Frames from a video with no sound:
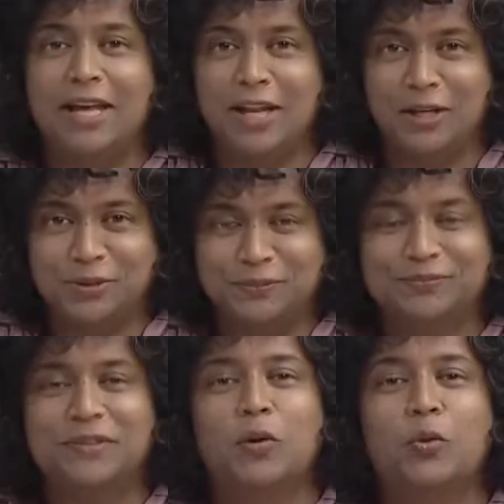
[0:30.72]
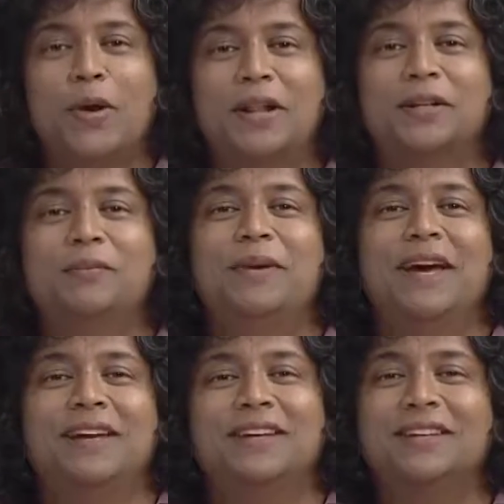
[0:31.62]
Hello and welcome
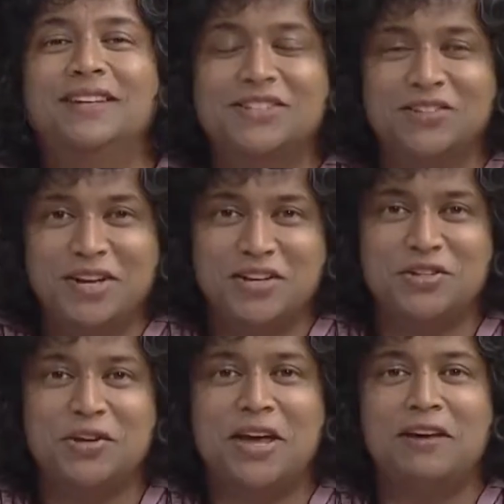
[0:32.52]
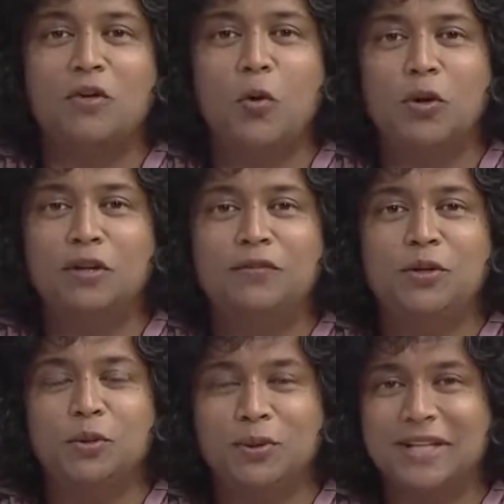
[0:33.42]
back. It's great to have all of
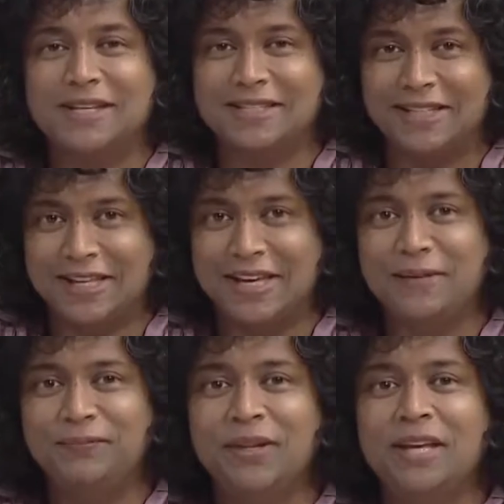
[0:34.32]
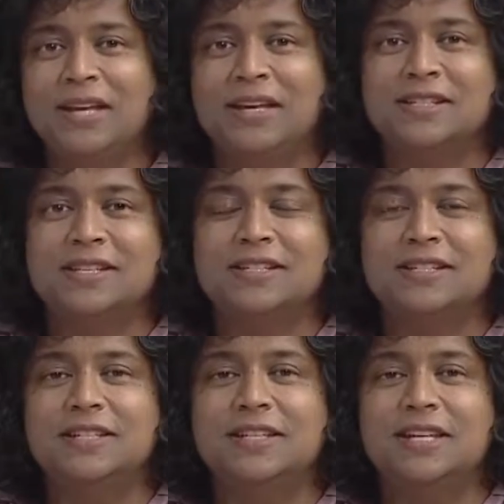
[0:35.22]
you with us again. Sister
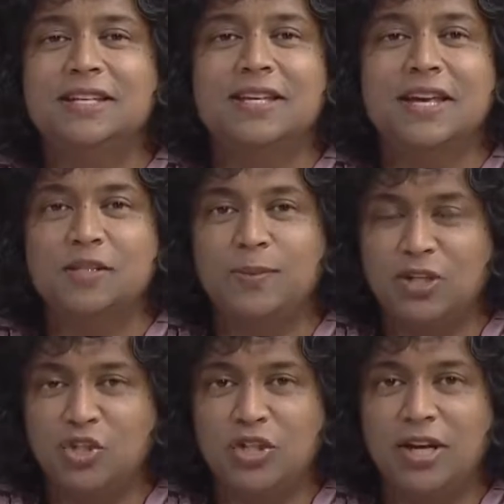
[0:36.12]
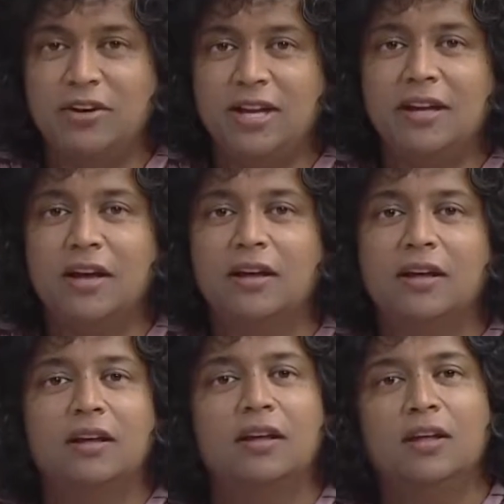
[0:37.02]
Denise has been sharing
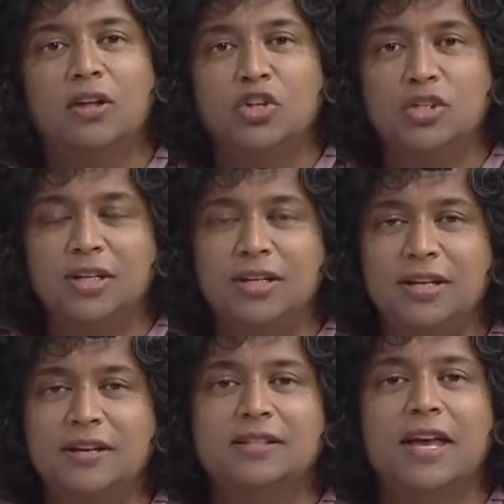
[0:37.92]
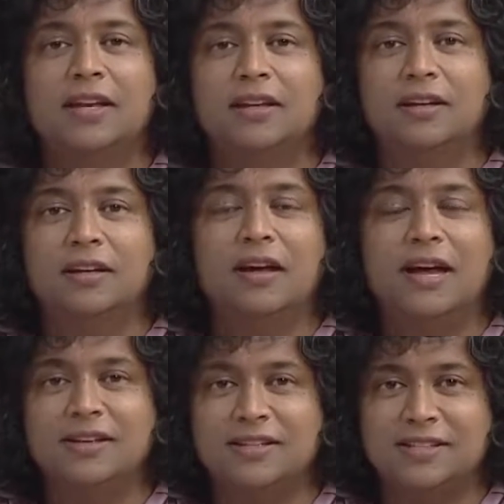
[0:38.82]
her churnings and her
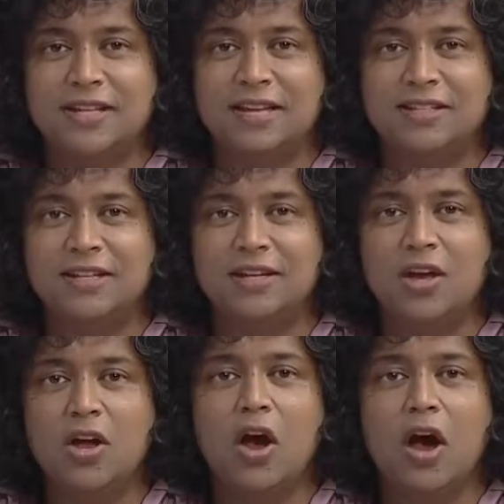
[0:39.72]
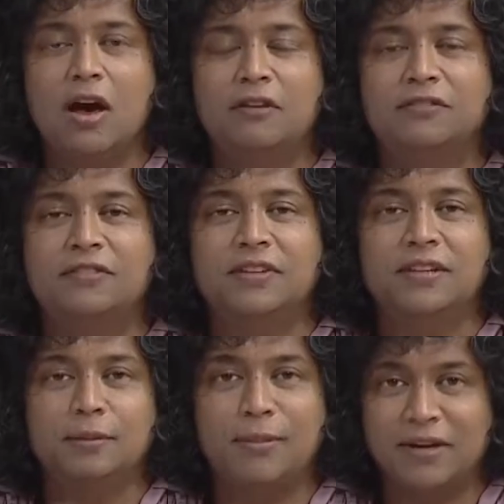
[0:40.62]
understanding of
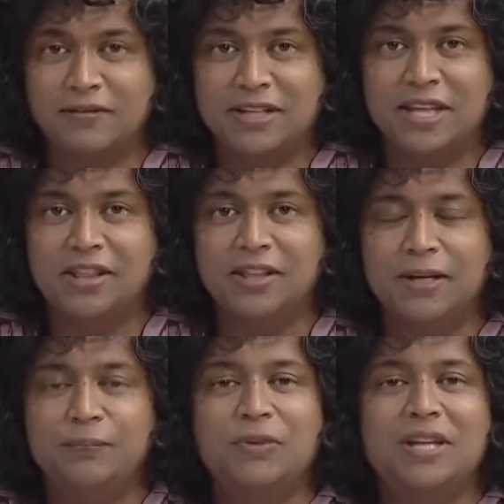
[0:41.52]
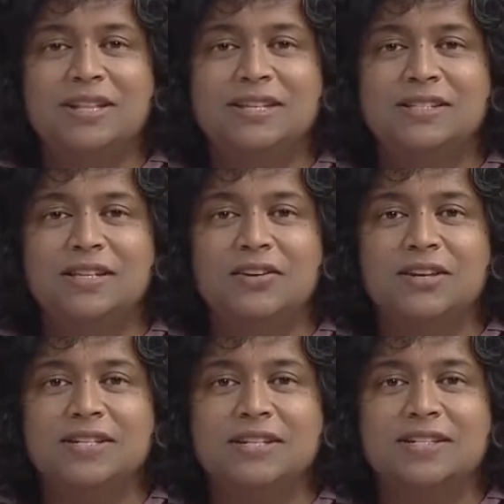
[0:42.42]
the Bhagavad Gita in this
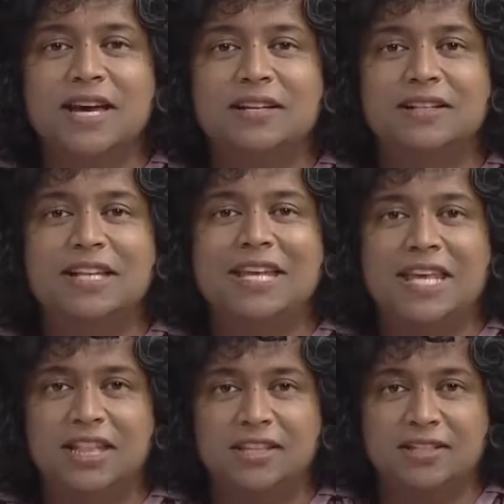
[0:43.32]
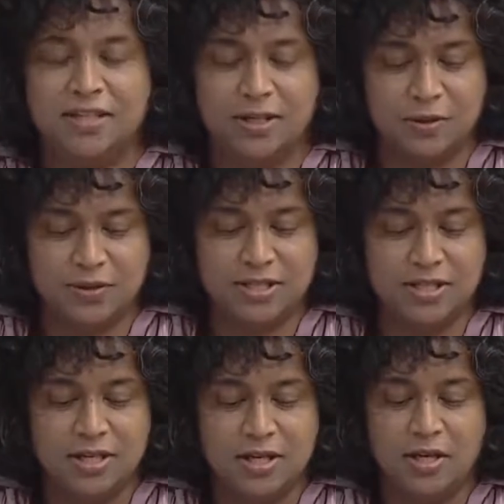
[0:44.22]
series entitled the Gita
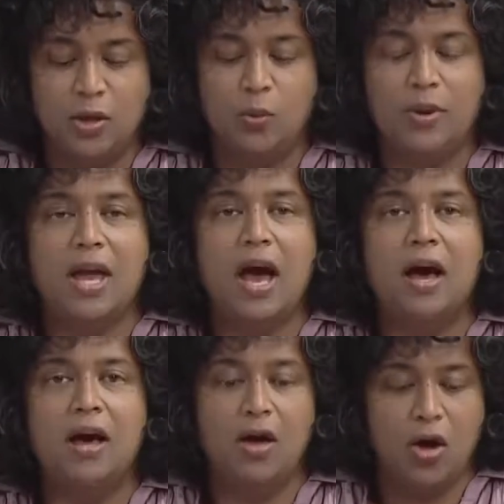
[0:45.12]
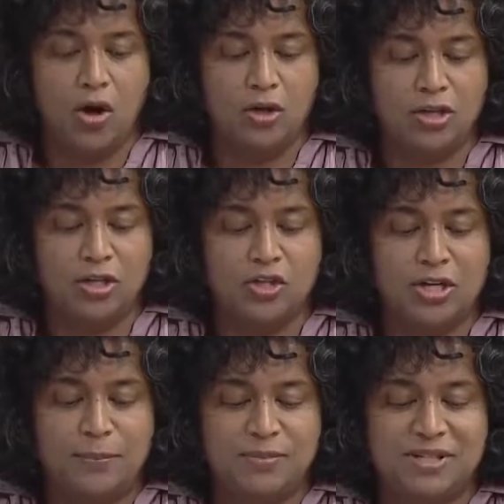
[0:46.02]
Decoded. We are on
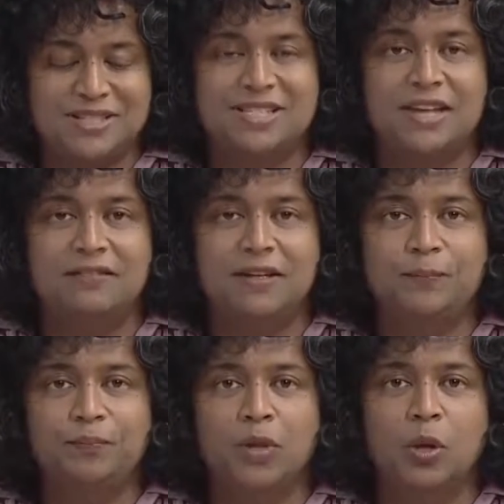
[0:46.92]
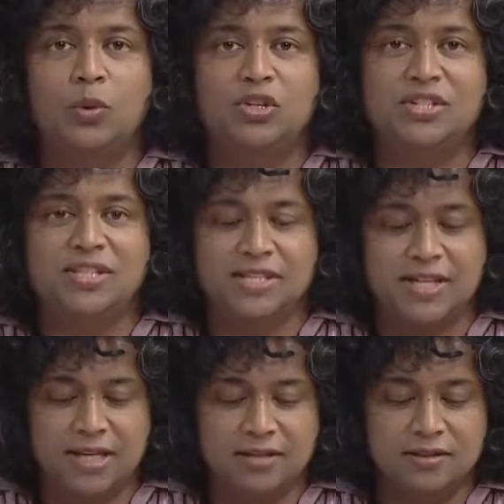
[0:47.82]
chapter 7, which is
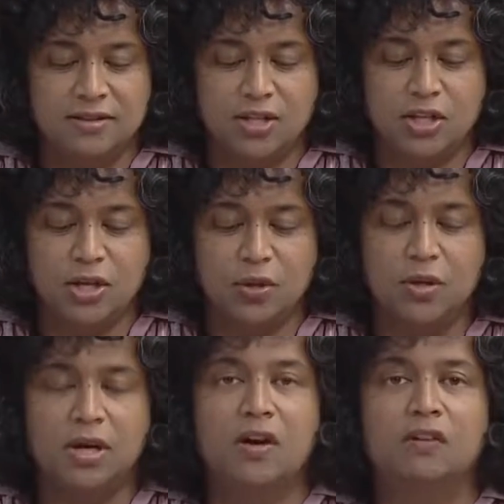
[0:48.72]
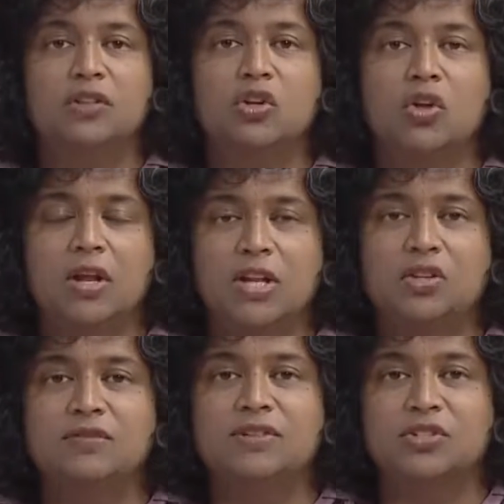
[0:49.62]
entitled The Yoga of the
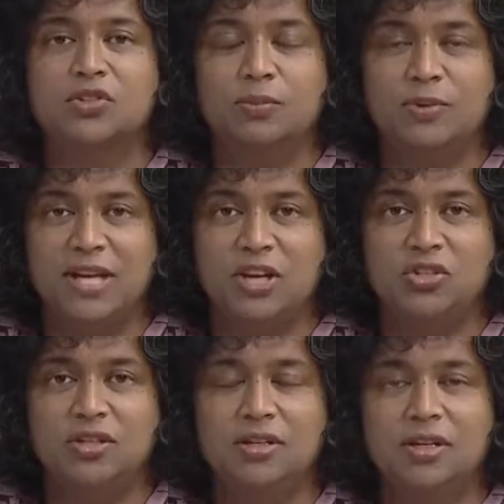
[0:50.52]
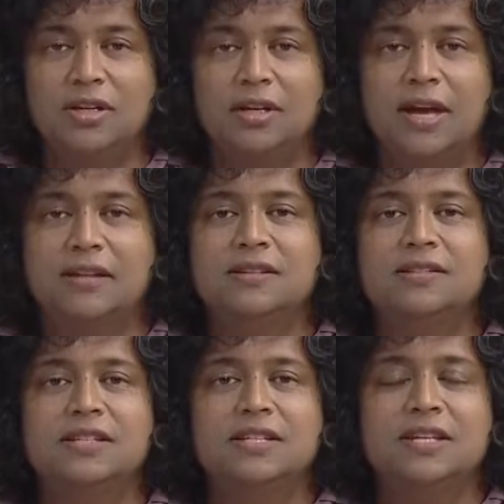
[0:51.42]
Knowledge of Discrimination. And
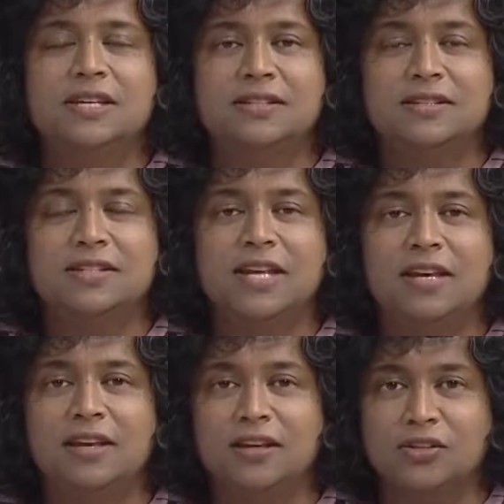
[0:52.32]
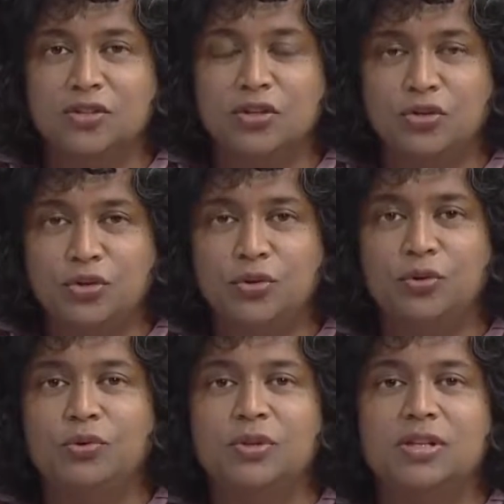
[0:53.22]
Sister Denise is taking us
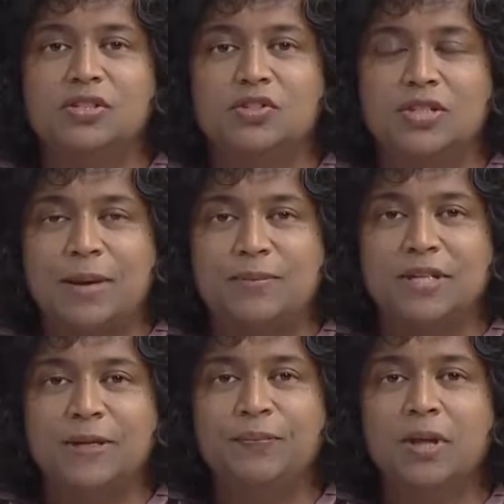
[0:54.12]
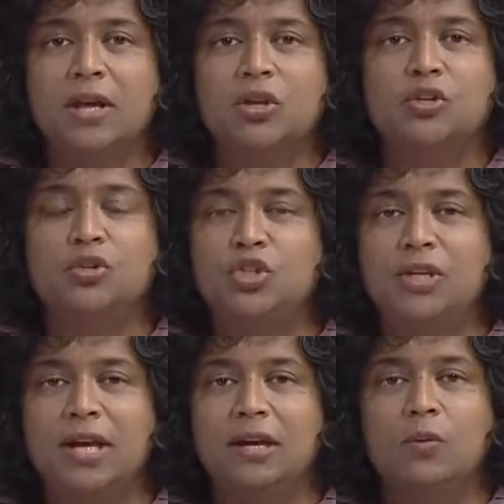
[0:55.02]
through this chapter to
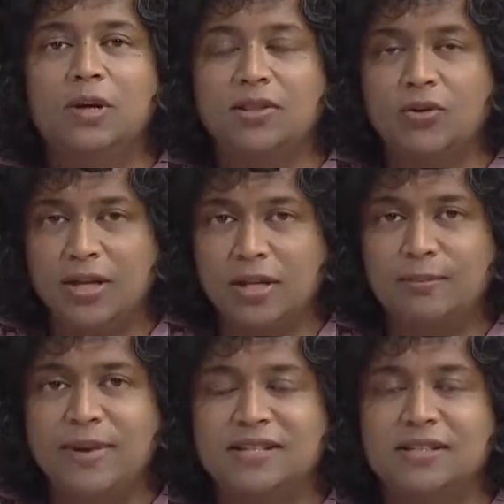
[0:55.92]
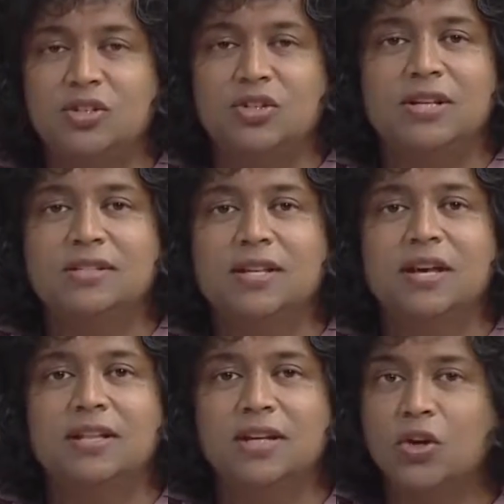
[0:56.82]
share what the real message is
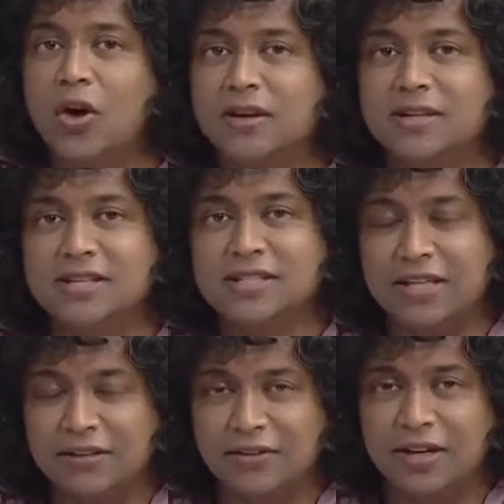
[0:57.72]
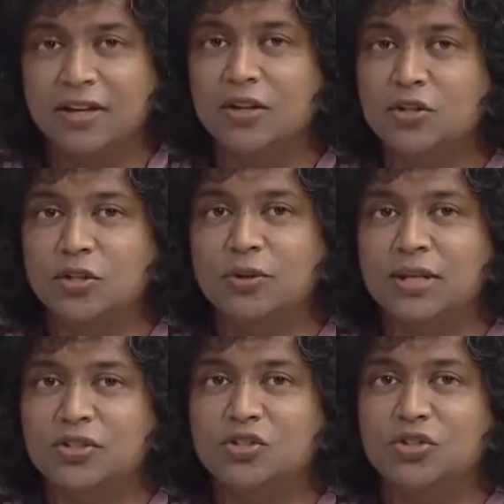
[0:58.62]
that God is delivering to
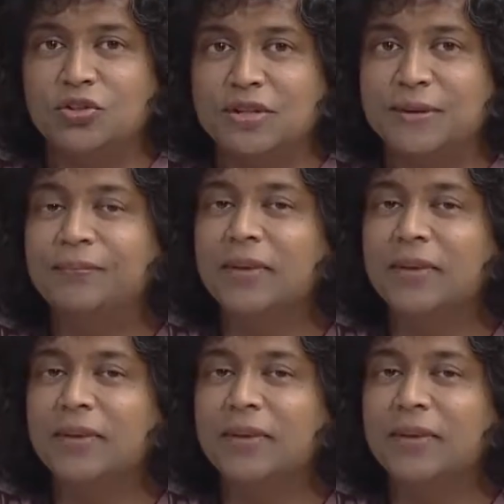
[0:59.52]
His children.